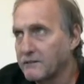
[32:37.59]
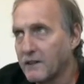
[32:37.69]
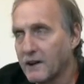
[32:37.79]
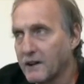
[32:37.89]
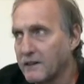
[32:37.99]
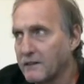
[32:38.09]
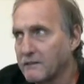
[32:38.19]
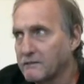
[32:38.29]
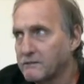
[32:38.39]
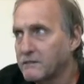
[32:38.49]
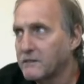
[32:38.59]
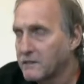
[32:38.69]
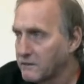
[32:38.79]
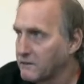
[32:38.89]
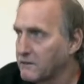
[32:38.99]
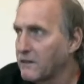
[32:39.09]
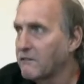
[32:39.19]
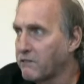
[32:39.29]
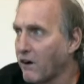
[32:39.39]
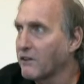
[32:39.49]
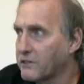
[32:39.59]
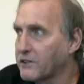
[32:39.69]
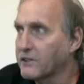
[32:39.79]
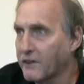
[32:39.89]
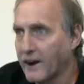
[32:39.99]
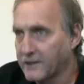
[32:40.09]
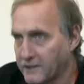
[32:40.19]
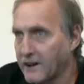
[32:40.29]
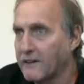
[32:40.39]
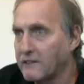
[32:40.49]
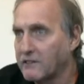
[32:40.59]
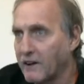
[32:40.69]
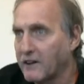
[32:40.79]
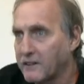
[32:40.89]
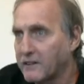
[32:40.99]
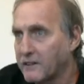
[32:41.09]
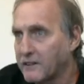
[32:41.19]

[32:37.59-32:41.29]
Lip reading: But I'm falling through the cracks in that respect.